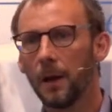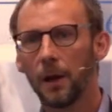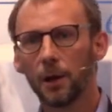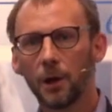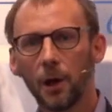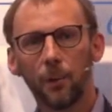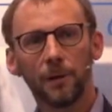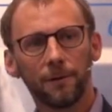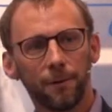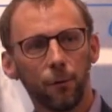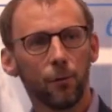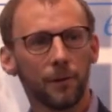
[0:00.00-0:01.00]
And going
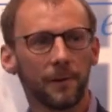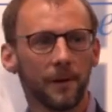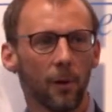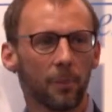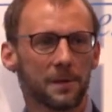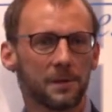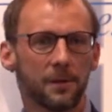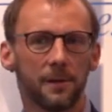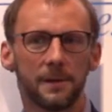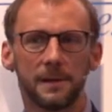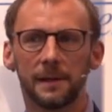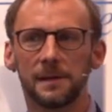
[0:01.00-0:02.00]
forward, the
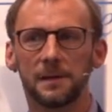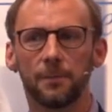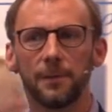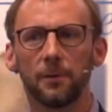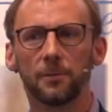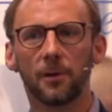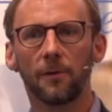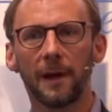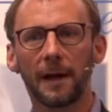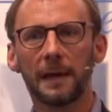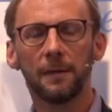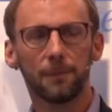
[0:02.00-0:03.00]
opportunity is to build on
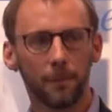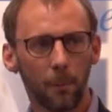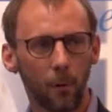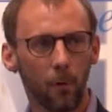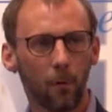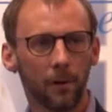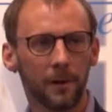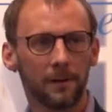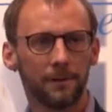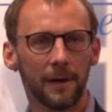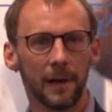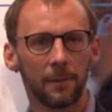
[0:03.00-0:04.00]
that even more and
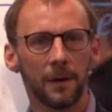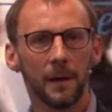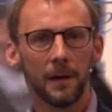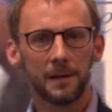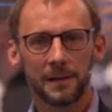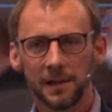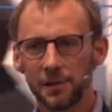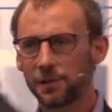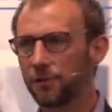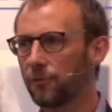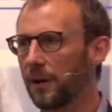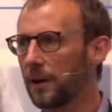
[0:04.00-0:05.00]
develop
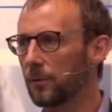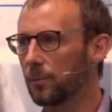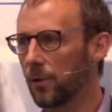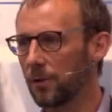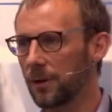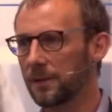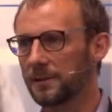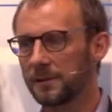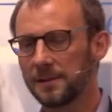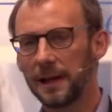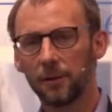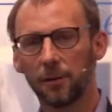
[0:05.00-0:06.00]
digital rail products
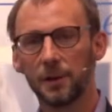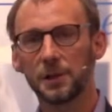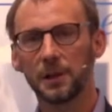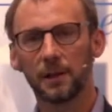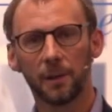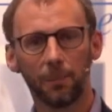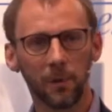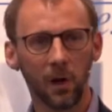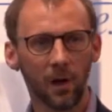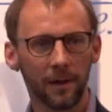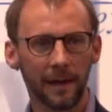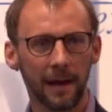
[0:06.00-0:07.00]
and technology and
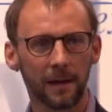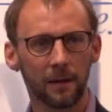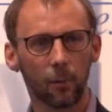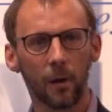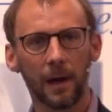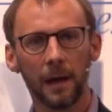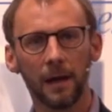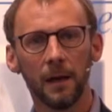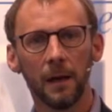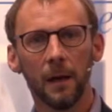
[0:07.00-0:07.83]
apply that in a way